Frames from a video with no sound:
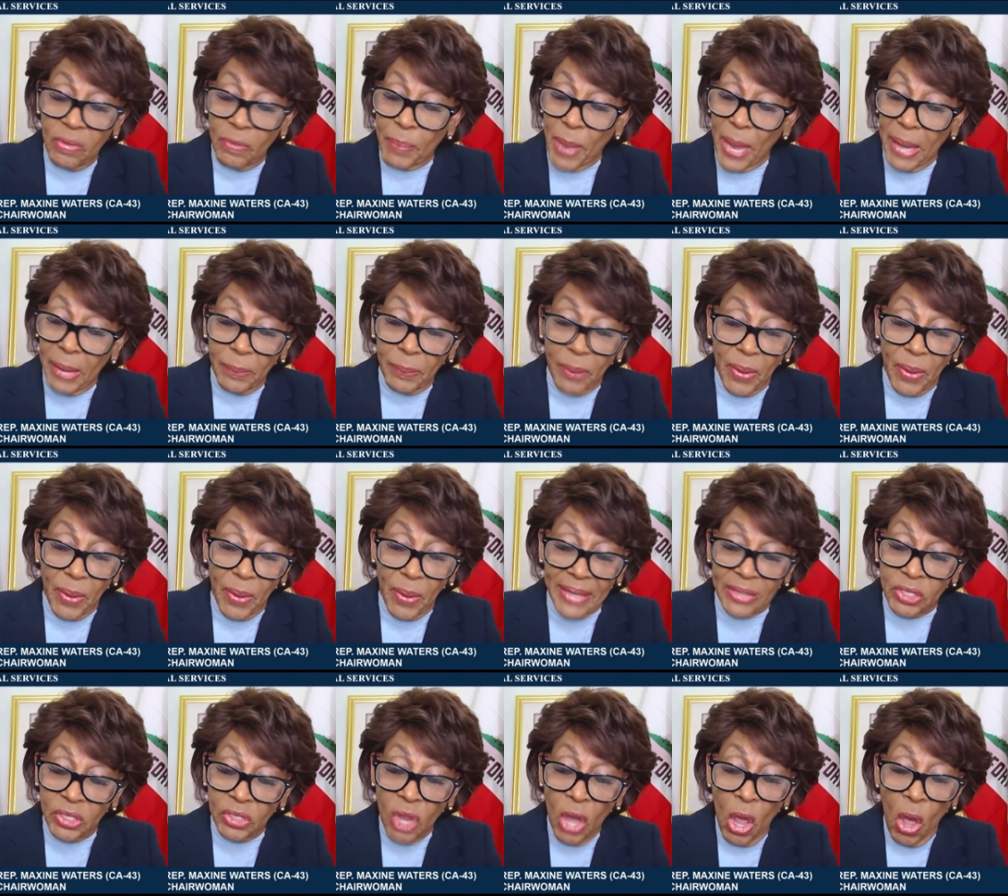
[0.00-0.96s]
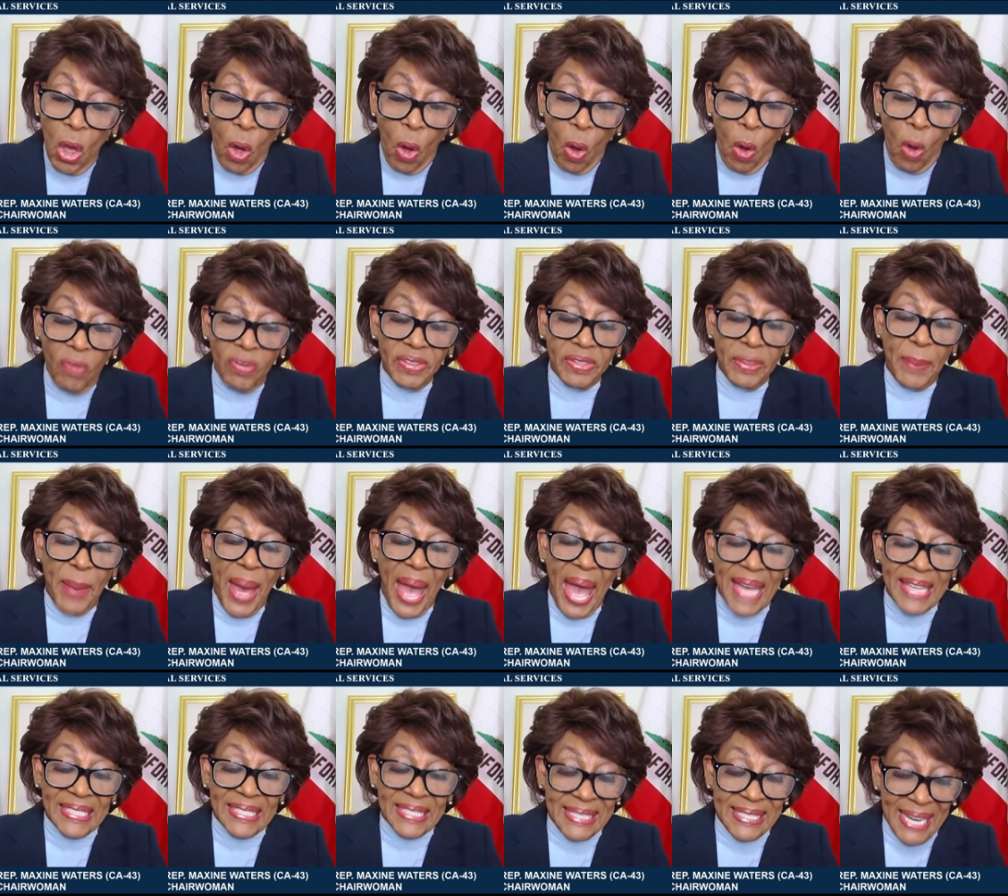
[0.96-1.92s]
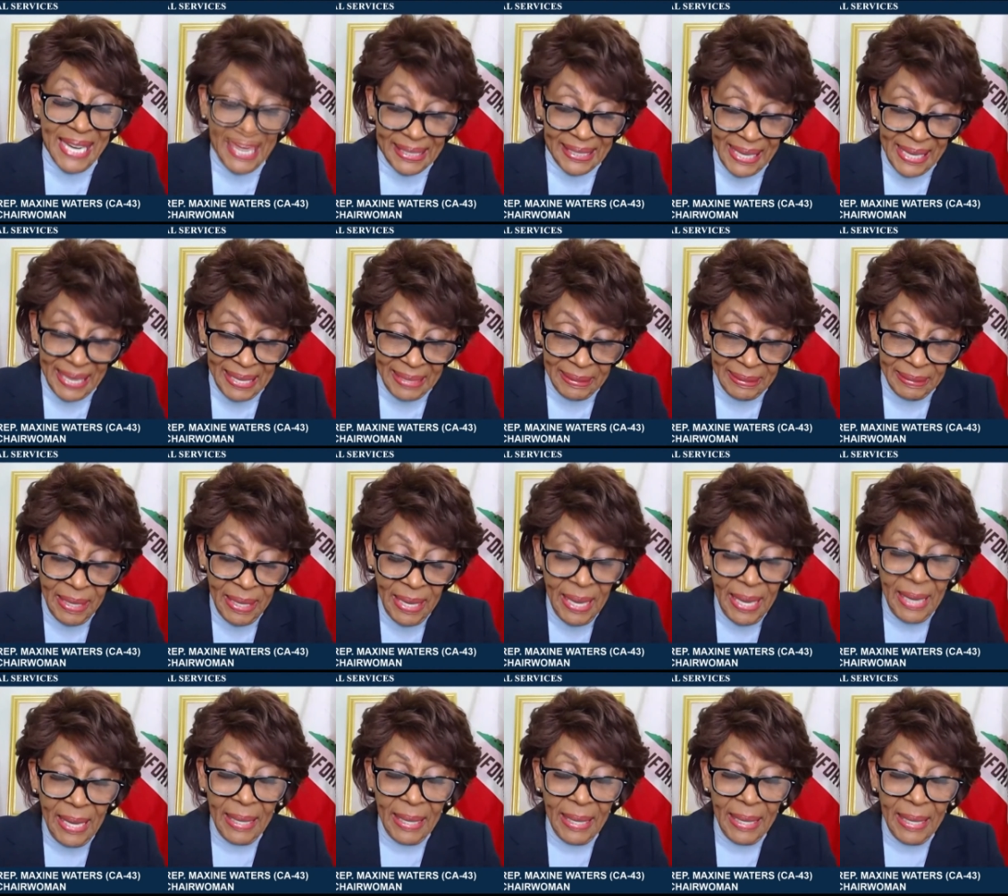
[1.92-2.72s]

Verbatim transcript: of bank branches over the past decade,